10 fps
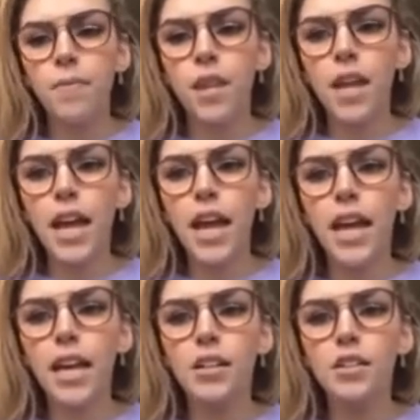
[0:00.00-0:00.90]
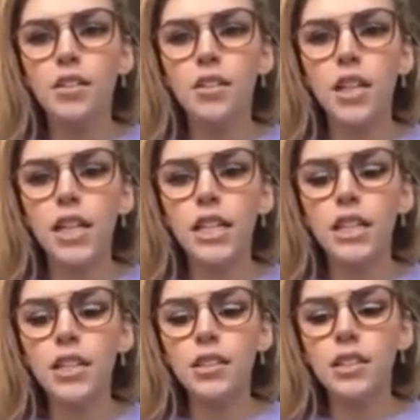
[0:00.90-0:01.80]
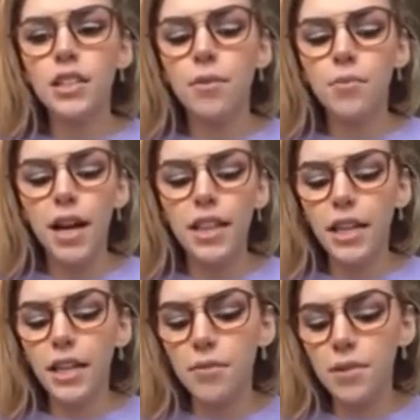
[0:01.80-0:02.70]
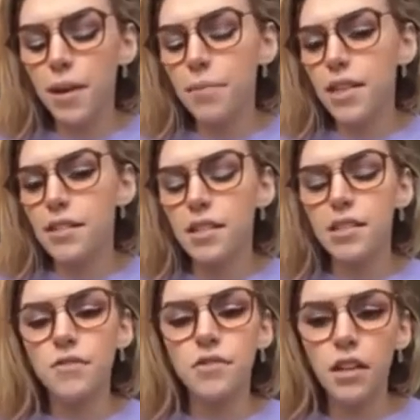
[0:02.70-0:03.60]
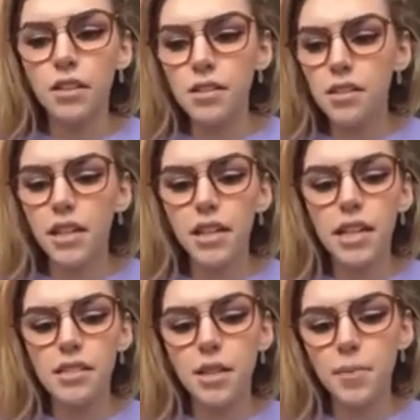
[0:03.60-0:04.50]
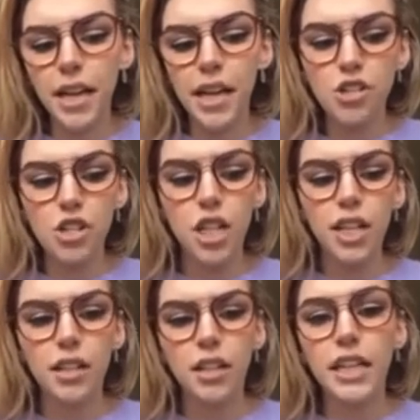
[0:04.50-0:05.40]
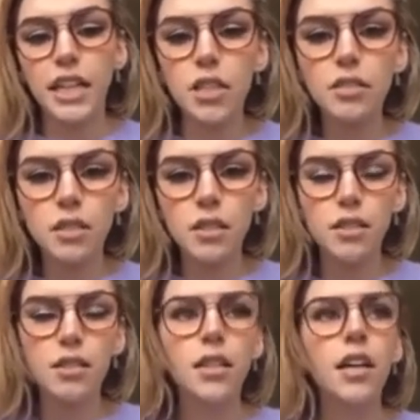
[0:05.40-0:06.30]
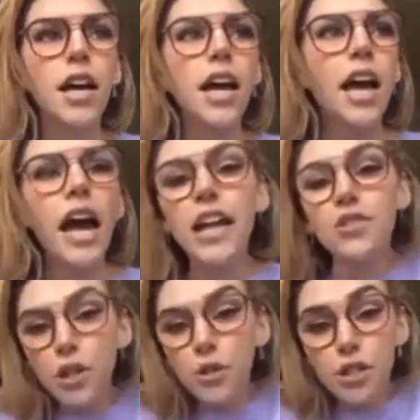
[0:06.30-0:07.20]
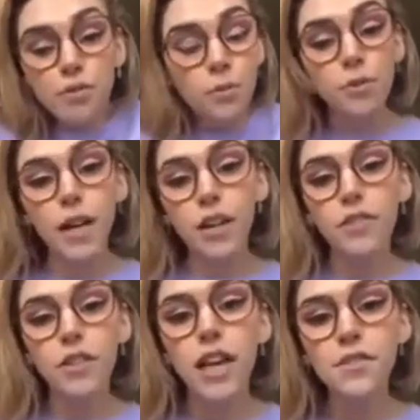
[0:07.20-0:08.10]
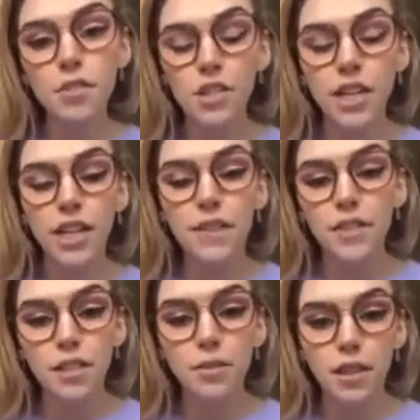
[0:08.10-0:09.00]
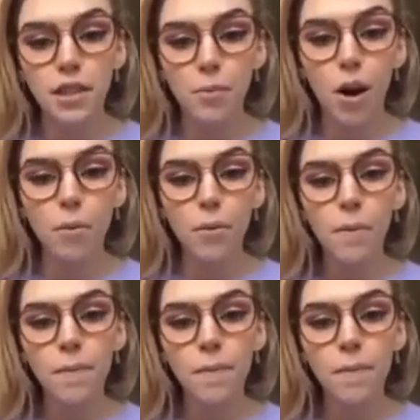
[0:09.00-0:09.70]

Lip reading: And I think it was maybe a sense of jealousy, intimidation, guilt. And so she removed me out of her life so she didn't have to deal with the problem